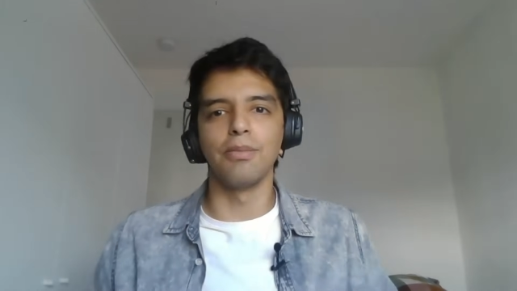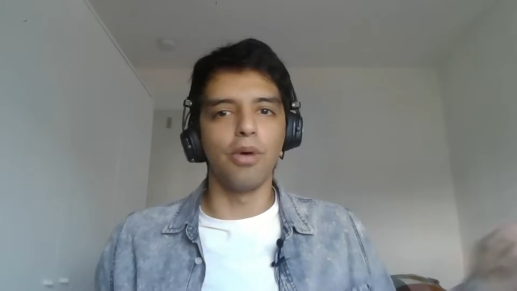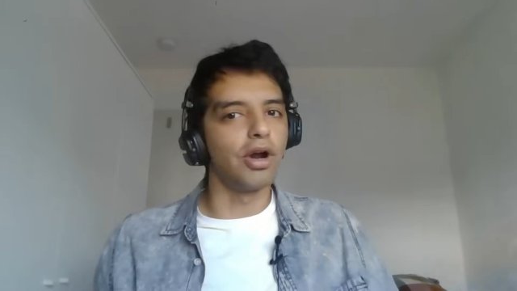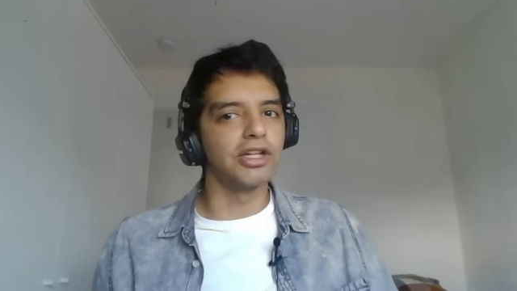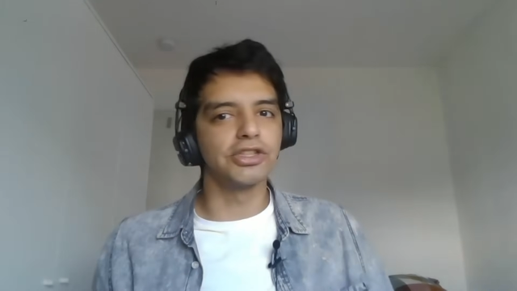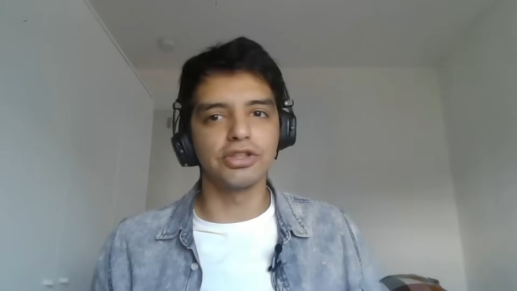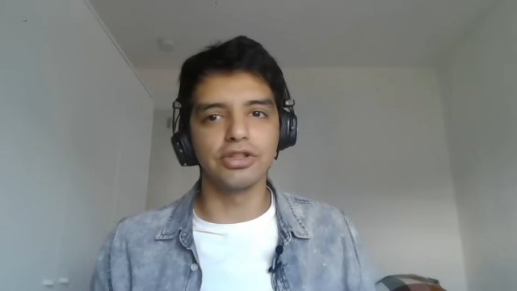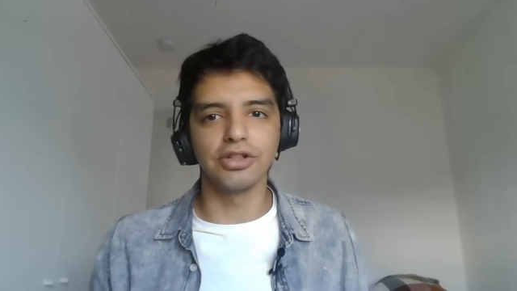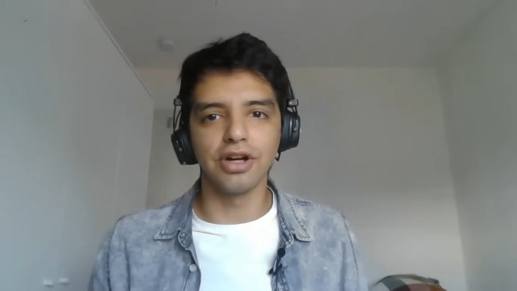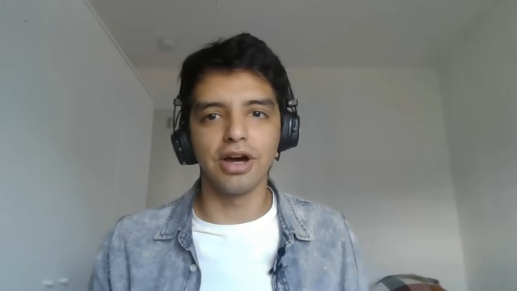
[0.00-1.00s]

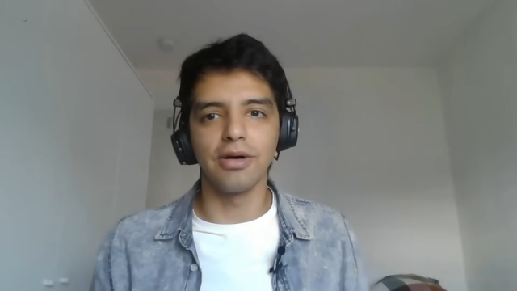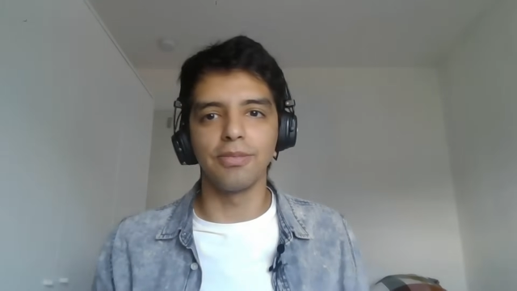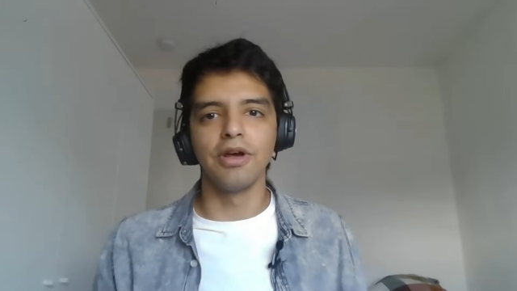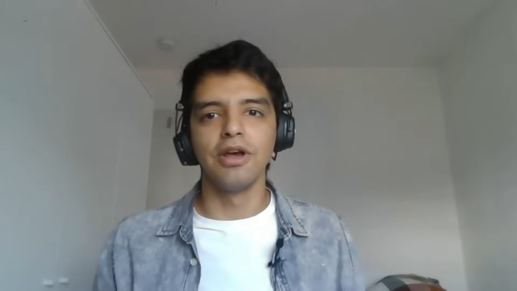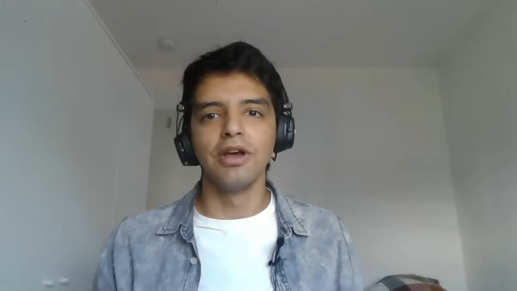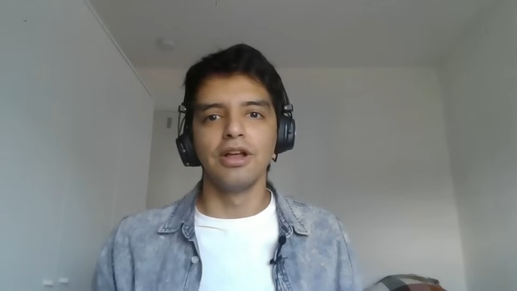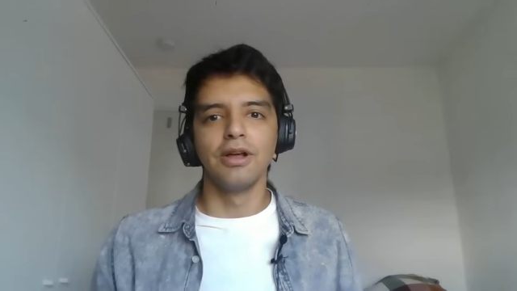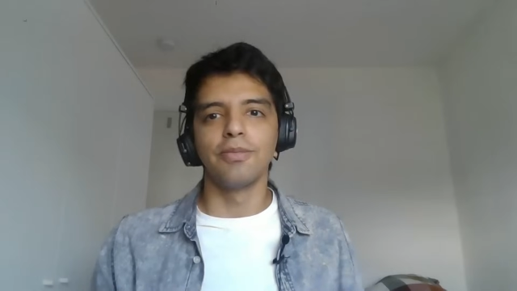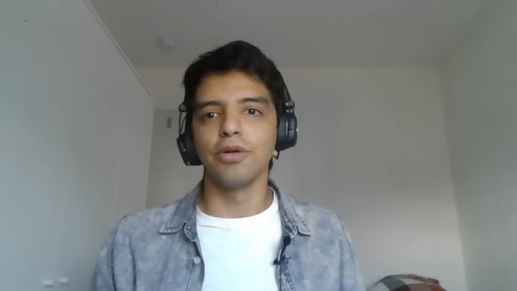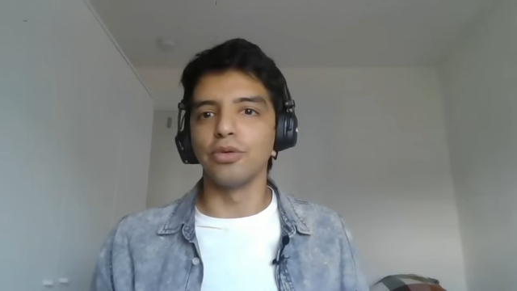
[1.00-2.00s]
monitor
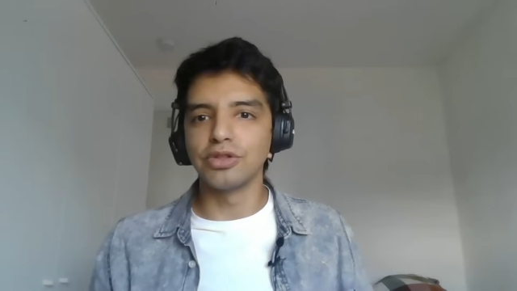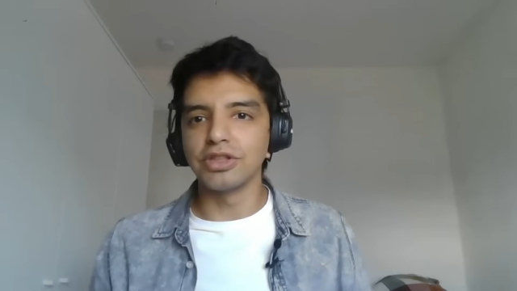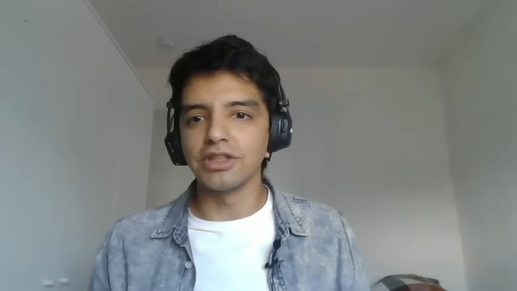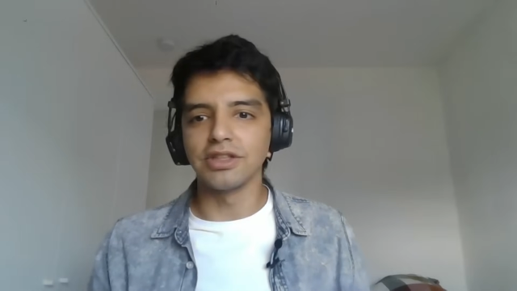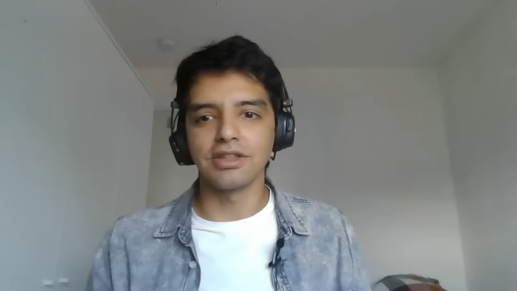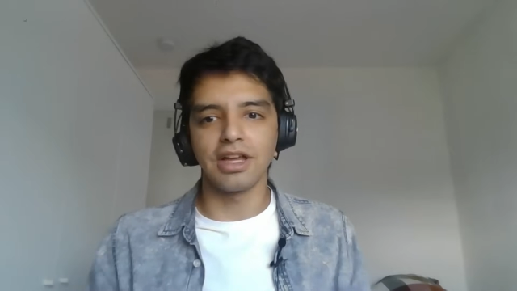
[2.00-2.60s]
pollutants.